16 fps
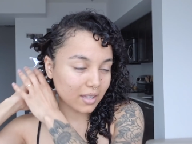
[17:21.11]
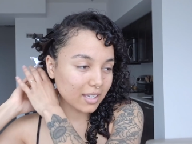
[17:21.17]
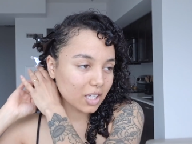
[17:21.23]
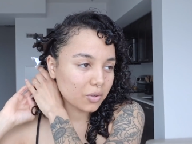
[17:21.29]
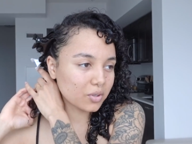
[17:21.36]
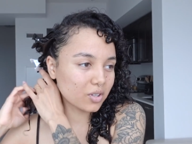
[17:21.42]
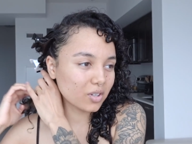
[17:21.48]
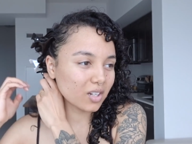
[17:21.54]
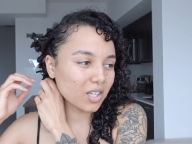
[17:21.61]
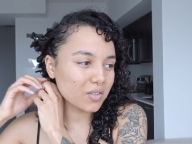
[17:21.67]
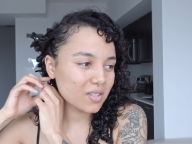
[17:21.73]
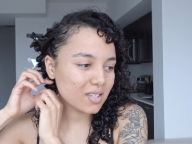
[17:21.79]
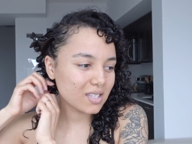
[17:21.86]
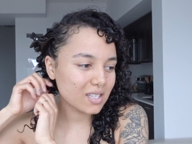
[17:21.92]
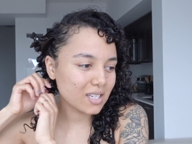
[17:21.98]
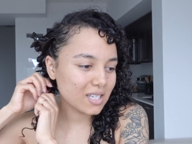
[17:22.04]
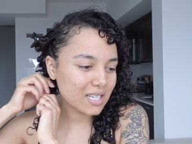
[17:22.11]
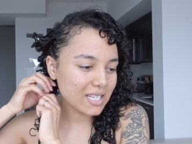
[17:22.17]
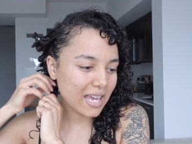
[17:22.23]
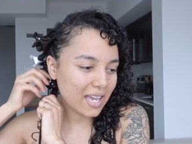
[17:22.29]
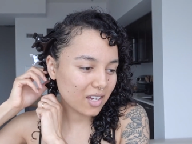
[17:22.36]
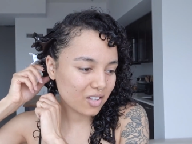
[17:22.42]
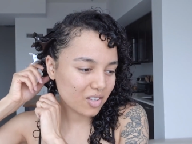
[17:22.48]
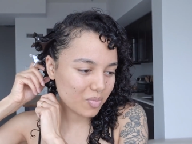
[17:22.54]
like you could use it to
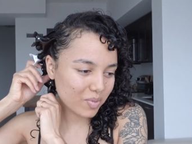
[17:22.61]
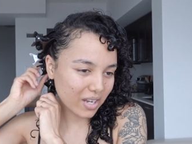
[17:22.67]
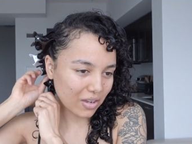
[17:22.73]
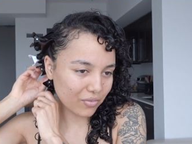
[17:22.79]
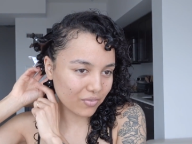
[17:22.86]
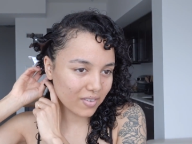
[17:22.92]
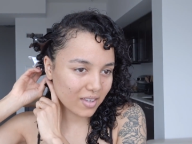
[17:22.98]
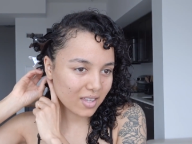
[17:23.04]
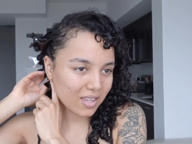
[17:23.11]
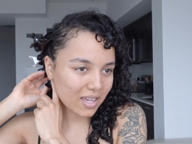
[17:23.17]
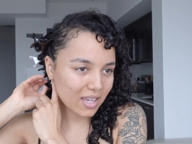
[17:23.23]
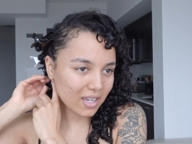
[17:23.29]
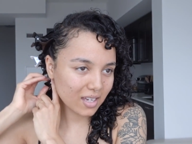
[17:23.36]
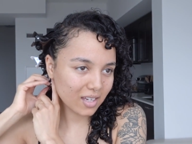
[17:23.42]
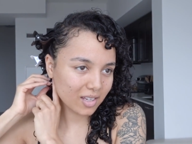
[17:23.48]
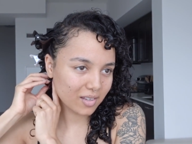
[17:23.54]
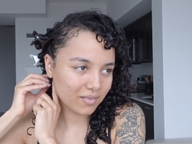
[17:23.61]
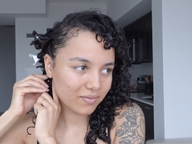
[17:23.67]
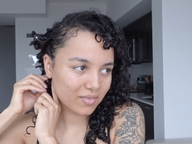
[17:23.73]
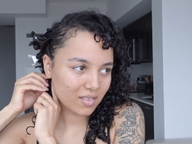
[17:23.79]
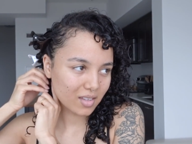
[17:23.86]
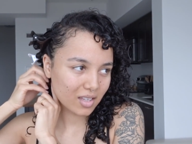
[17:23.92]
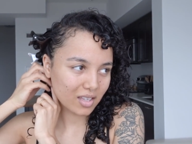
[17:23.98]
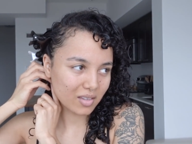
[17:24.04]
detangle, but I feel like
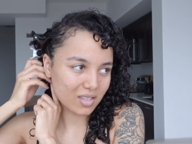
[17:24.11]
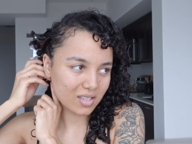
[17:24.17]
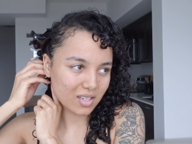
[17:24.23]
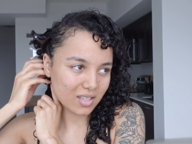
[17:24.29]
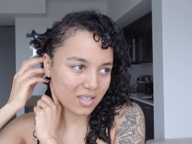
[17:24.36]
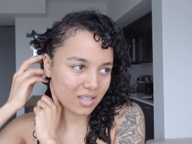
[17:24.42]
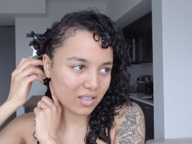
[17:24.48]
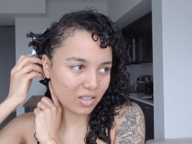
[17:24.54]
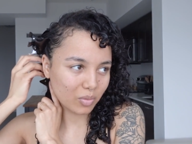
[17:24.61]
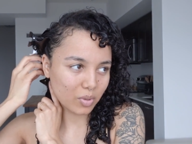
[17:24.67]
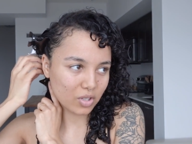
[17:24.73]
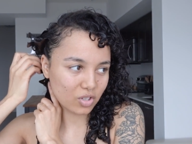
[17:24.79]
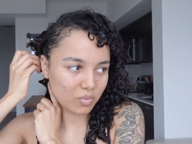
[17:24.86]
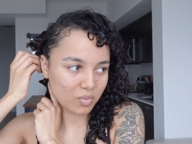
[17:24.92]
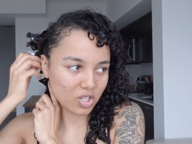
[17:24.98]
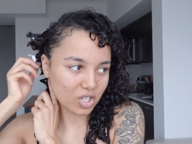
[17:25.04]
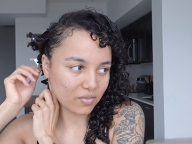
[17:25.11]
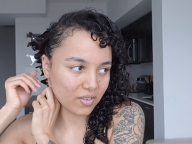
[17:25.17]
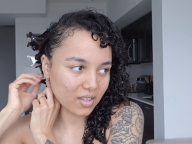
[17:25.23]
it's just a little bit too much.